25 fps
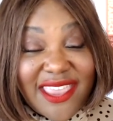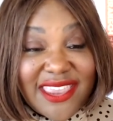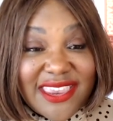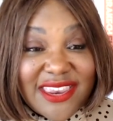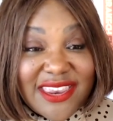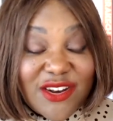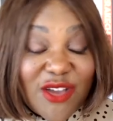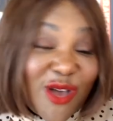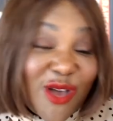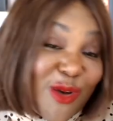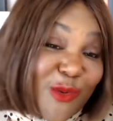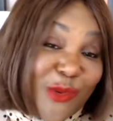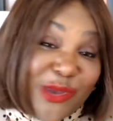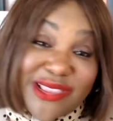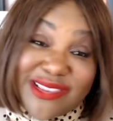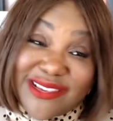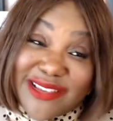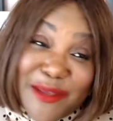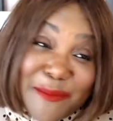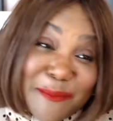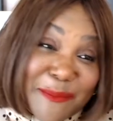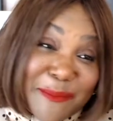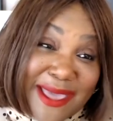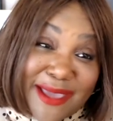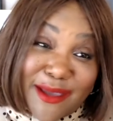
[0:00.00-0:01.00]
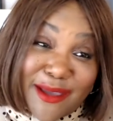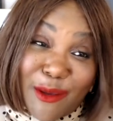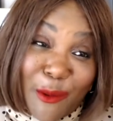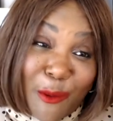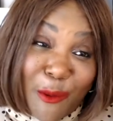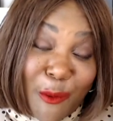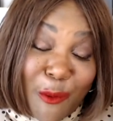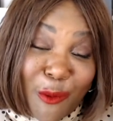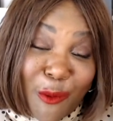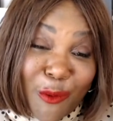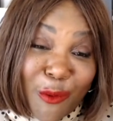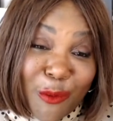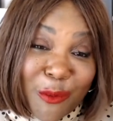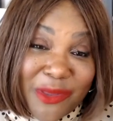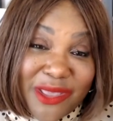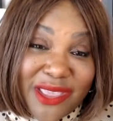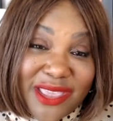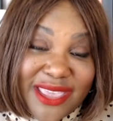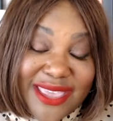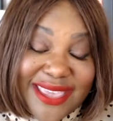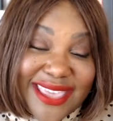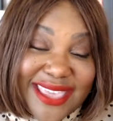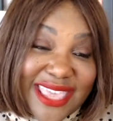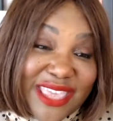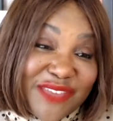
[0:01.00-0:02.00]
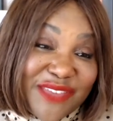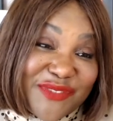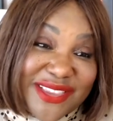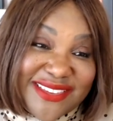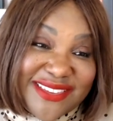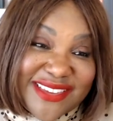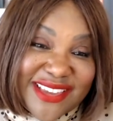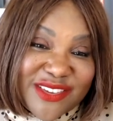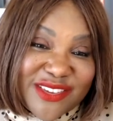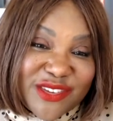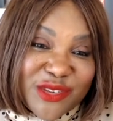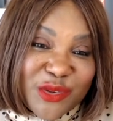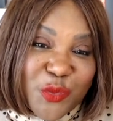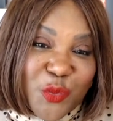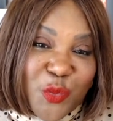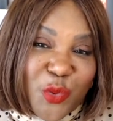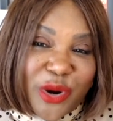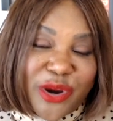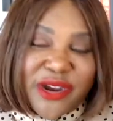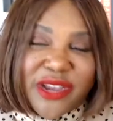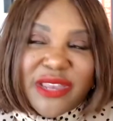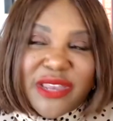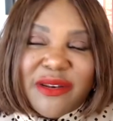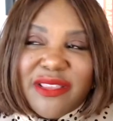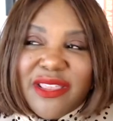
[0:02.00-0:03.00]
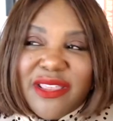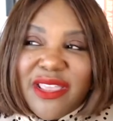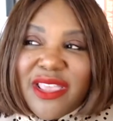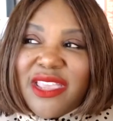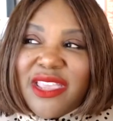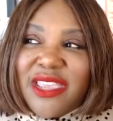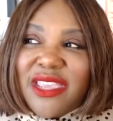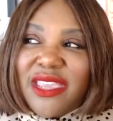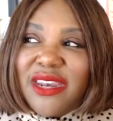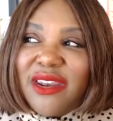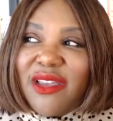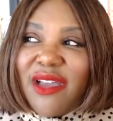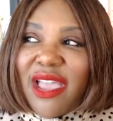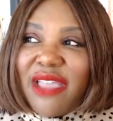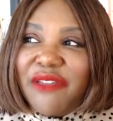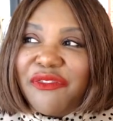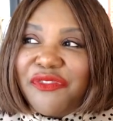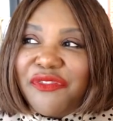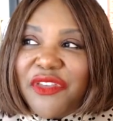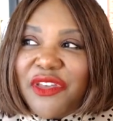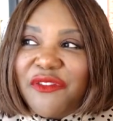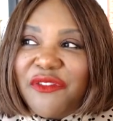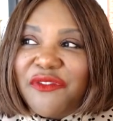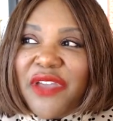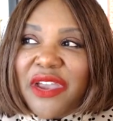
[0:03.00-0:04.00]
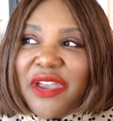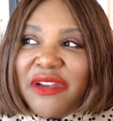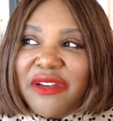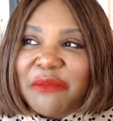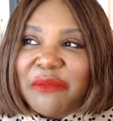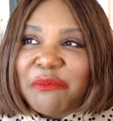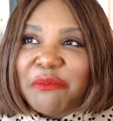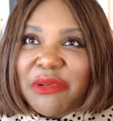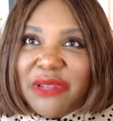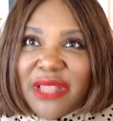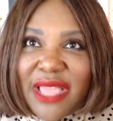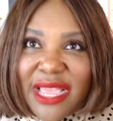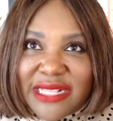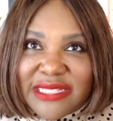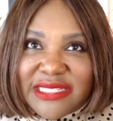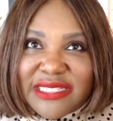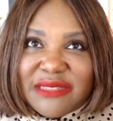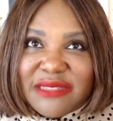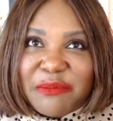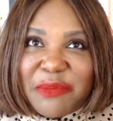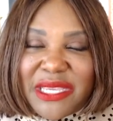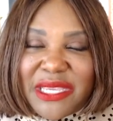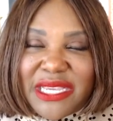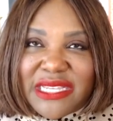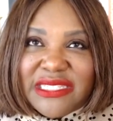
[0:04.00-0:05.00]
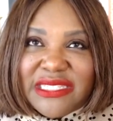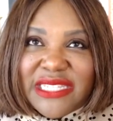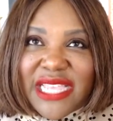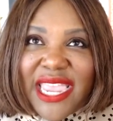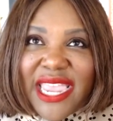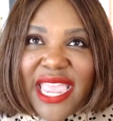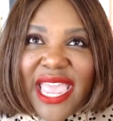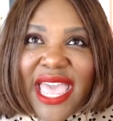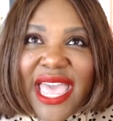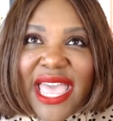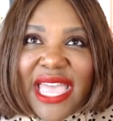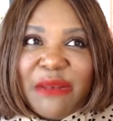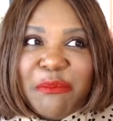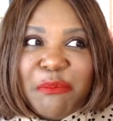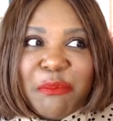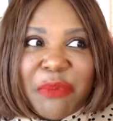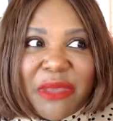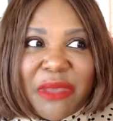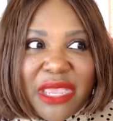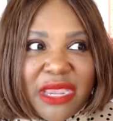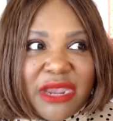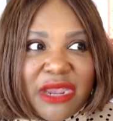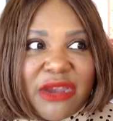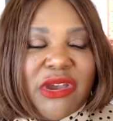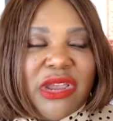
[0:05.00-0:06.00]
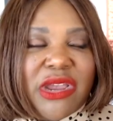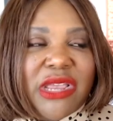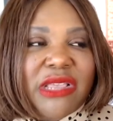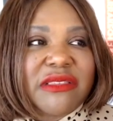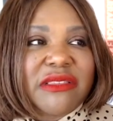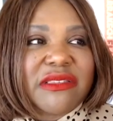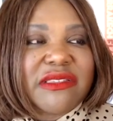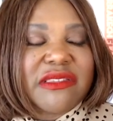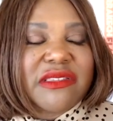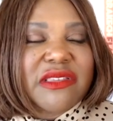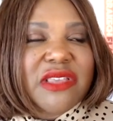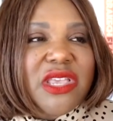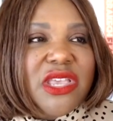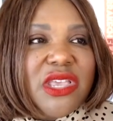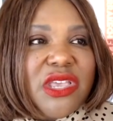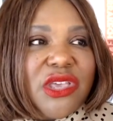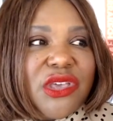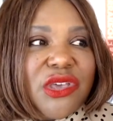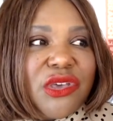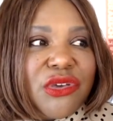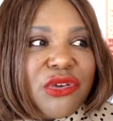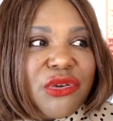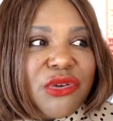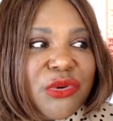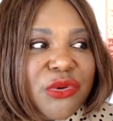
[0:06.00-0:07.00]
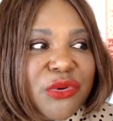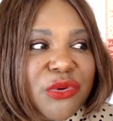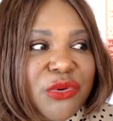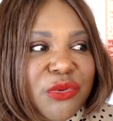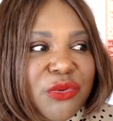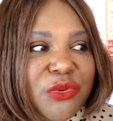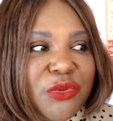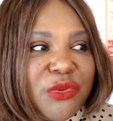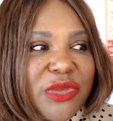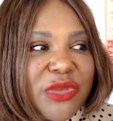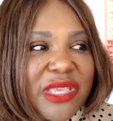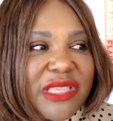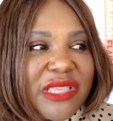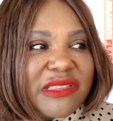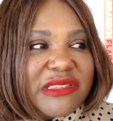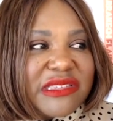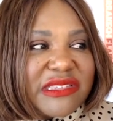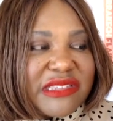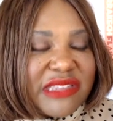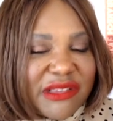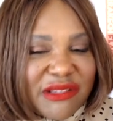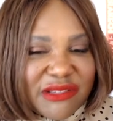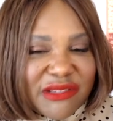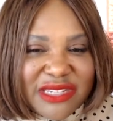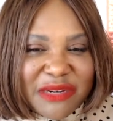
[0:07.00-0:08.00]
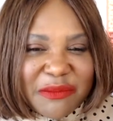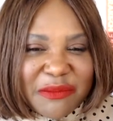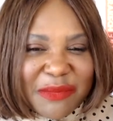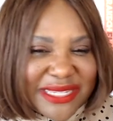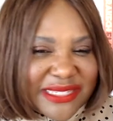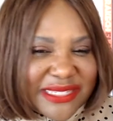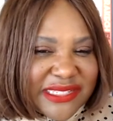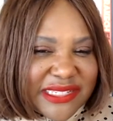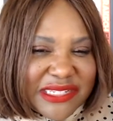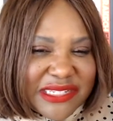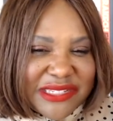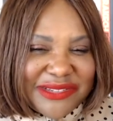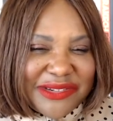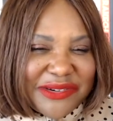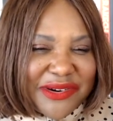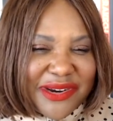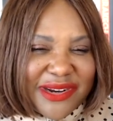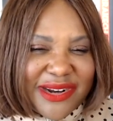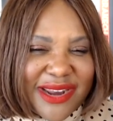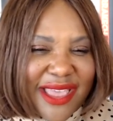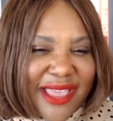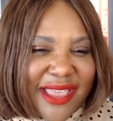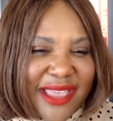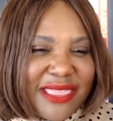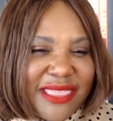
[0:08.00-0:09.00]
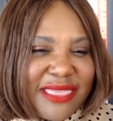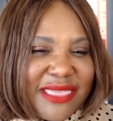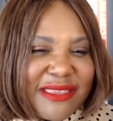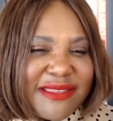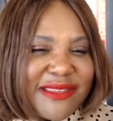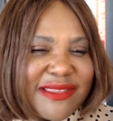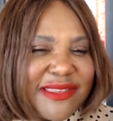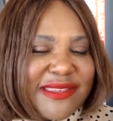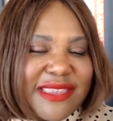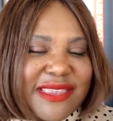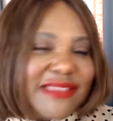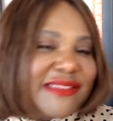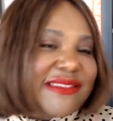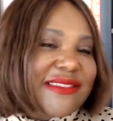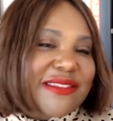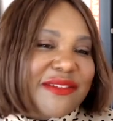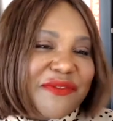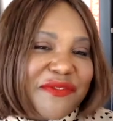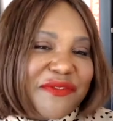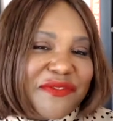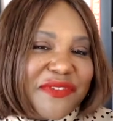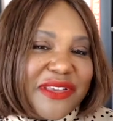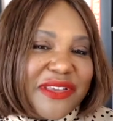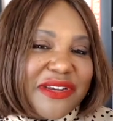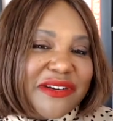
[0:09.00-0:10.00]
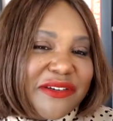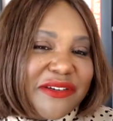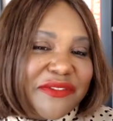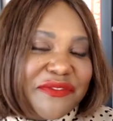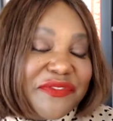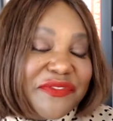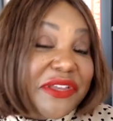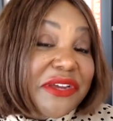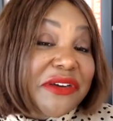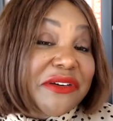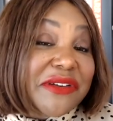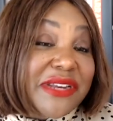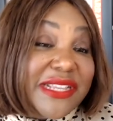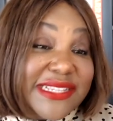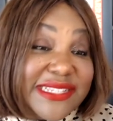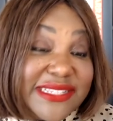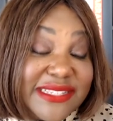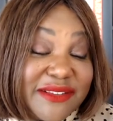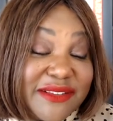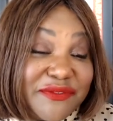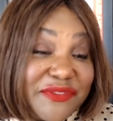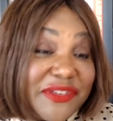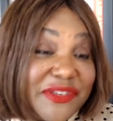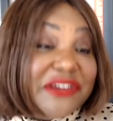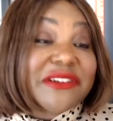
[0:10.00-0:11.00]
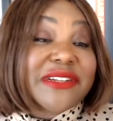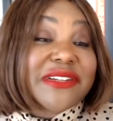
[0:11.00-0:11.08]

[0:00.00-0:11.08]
I can always come back home if it doesn't work. And, I feel very blessed because I had parents who instilled in my sister and I this sense of fearlessness,